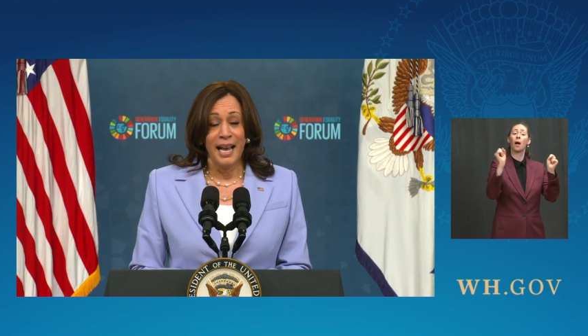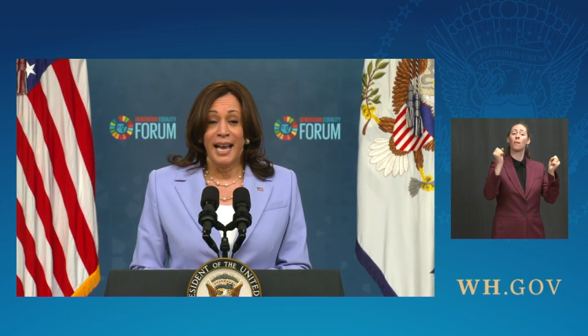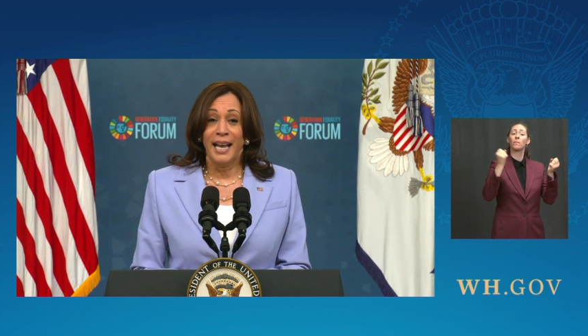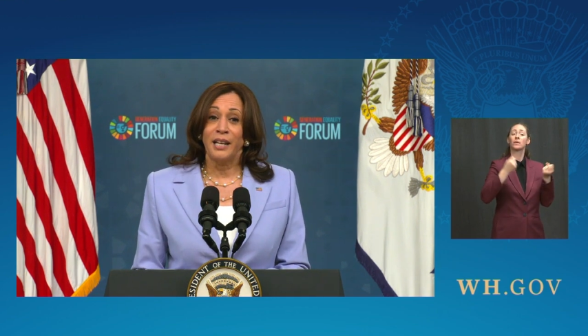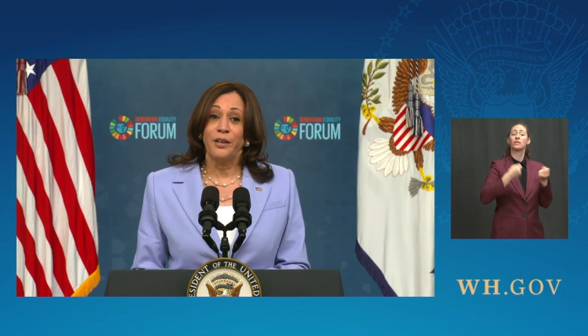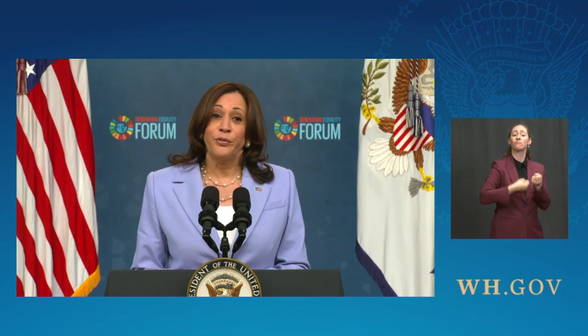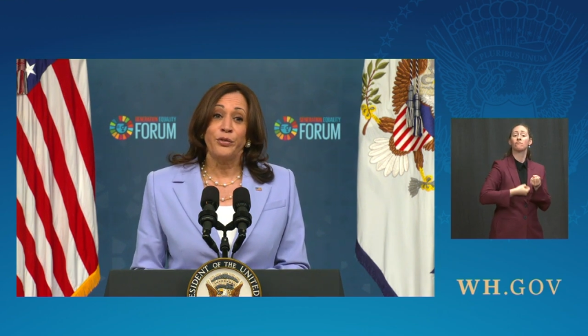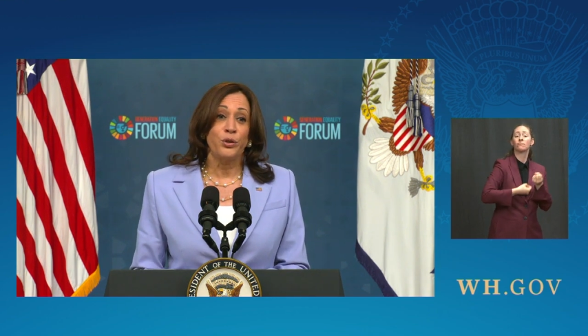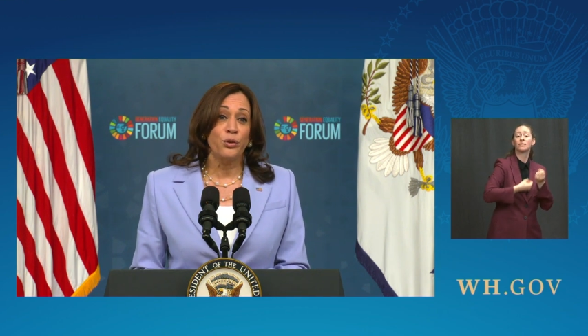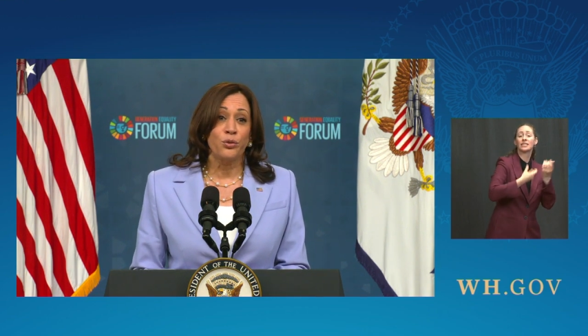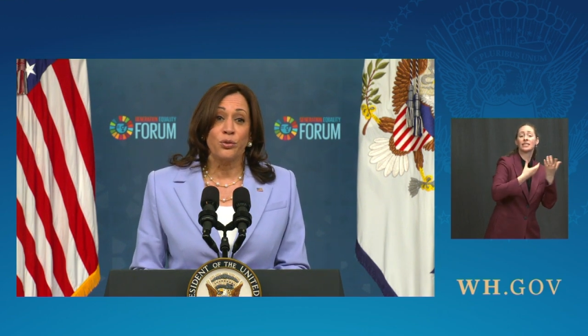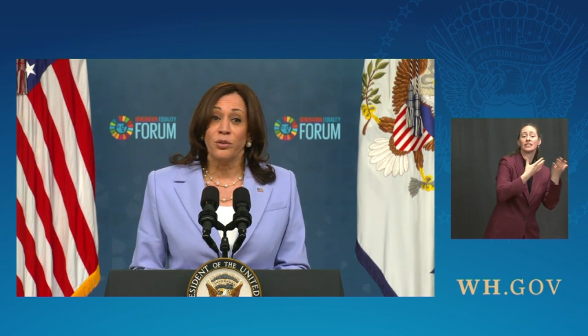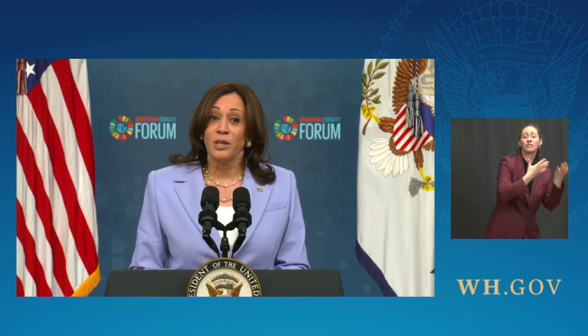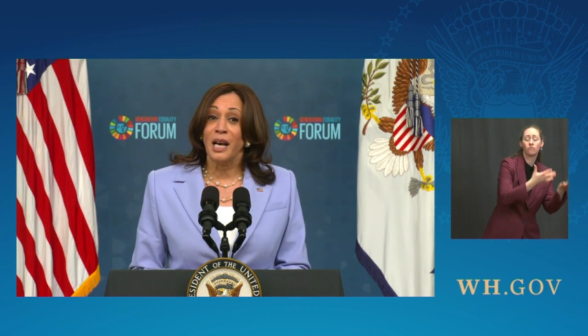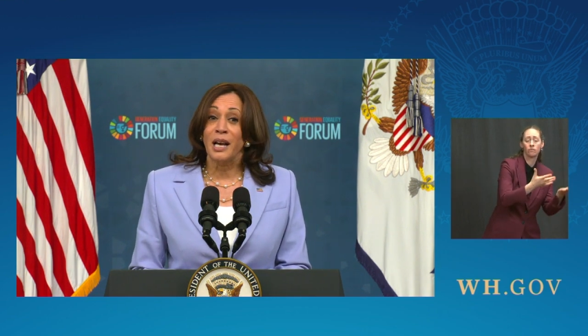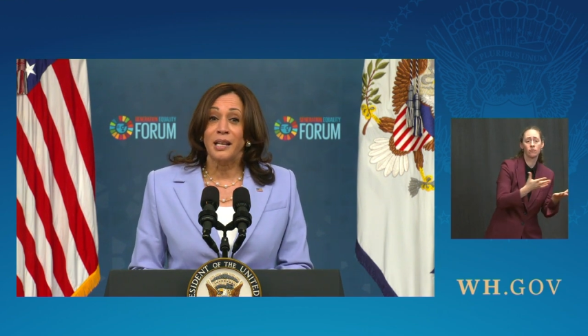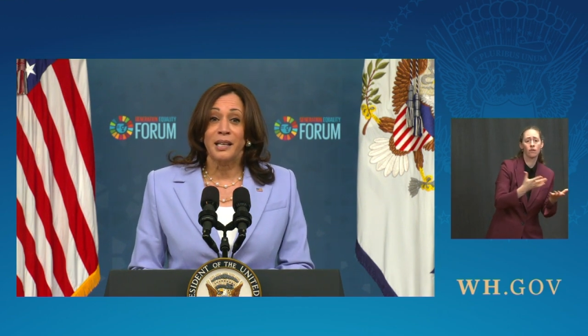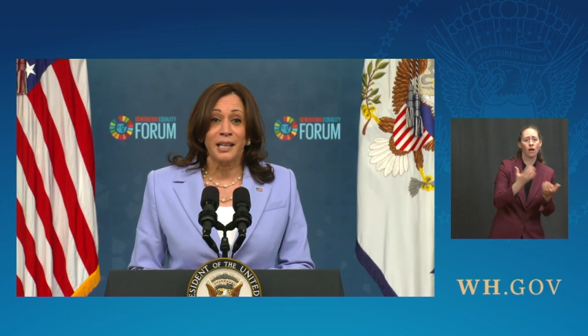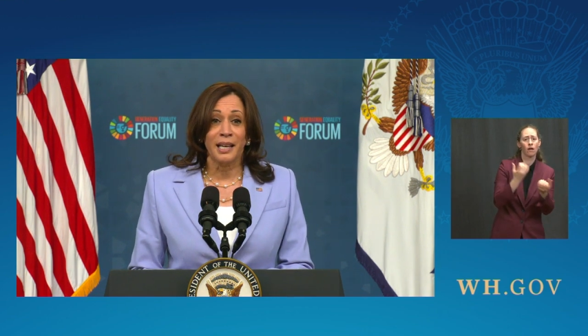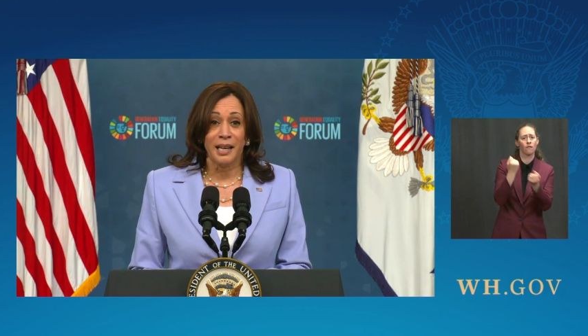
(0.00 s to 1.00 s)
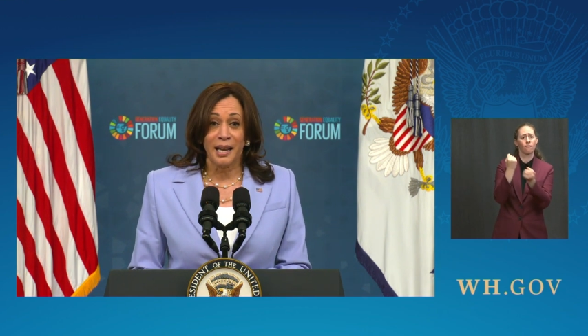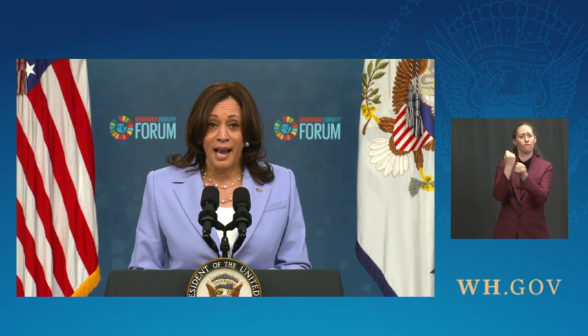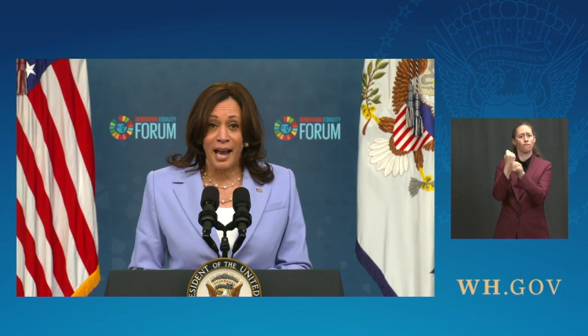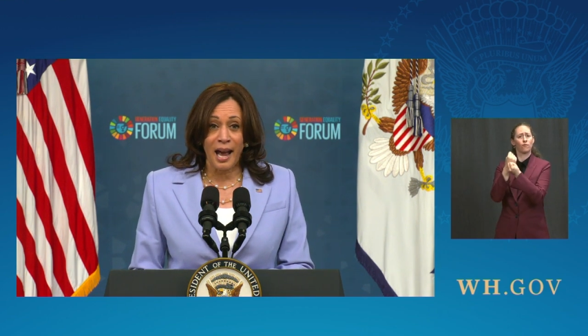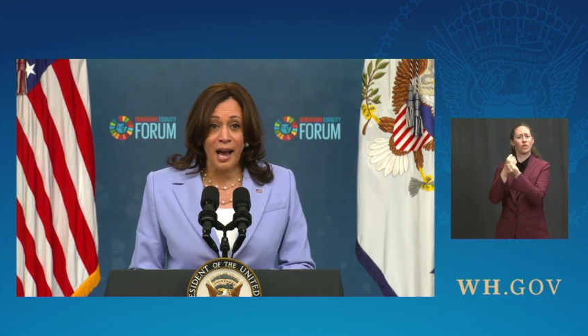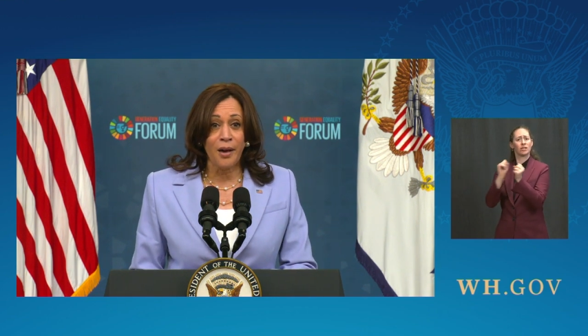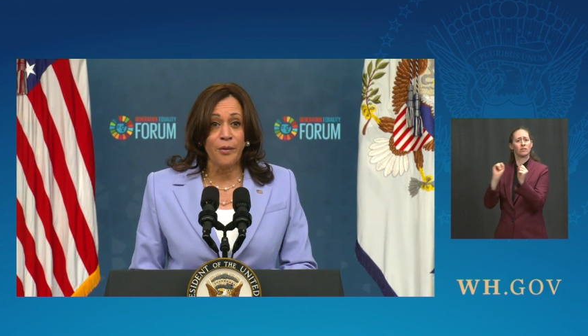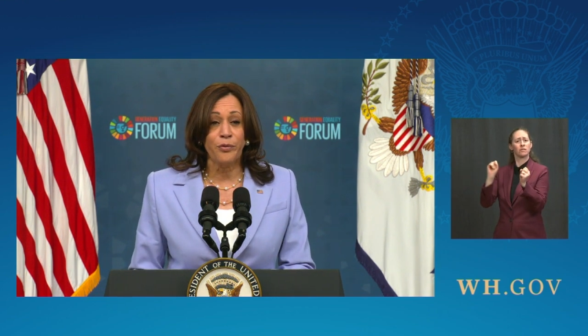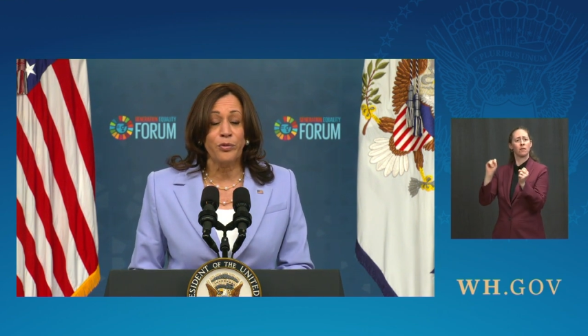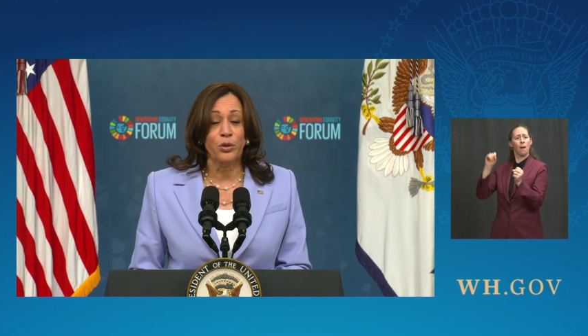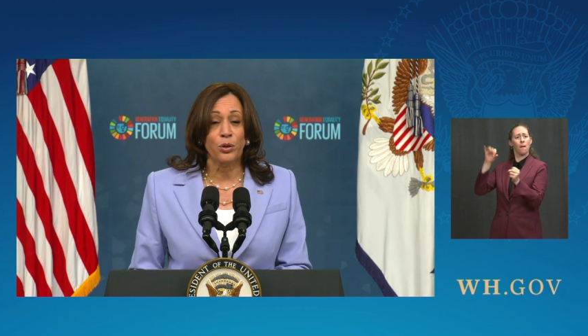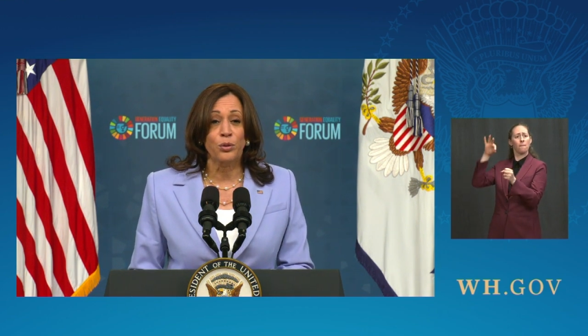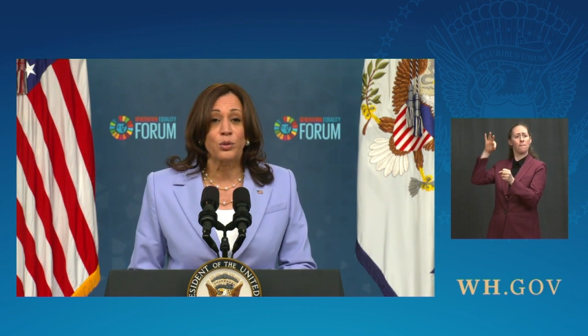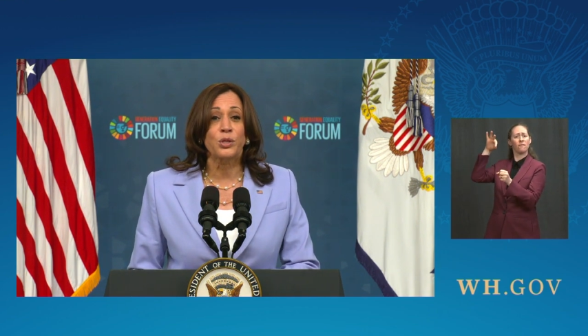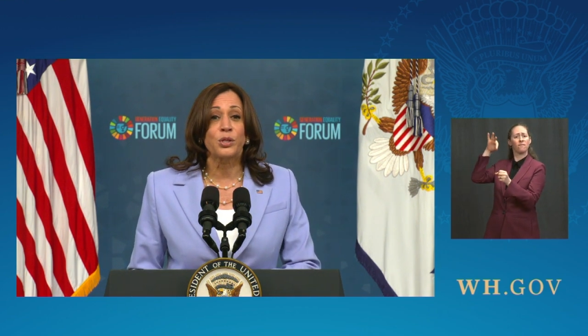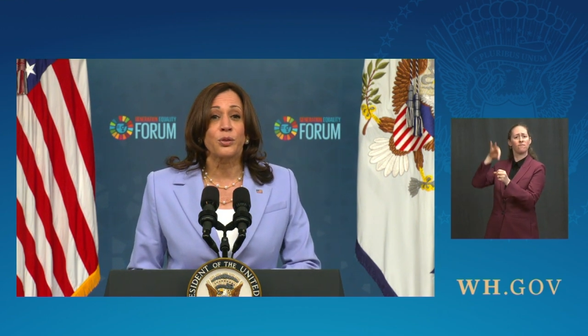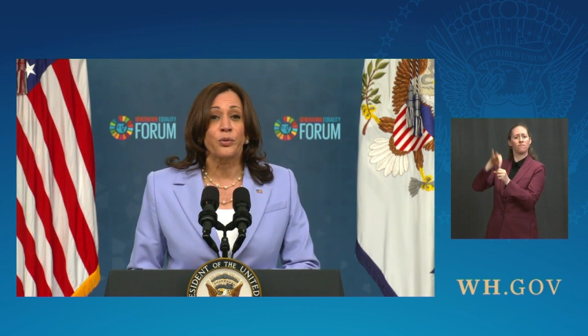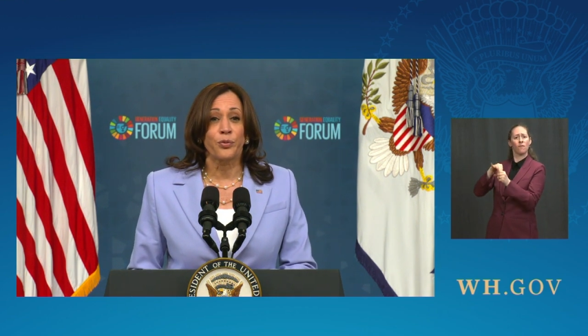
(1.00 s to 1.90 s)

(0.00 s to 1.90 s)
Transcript: And if you do not yet have those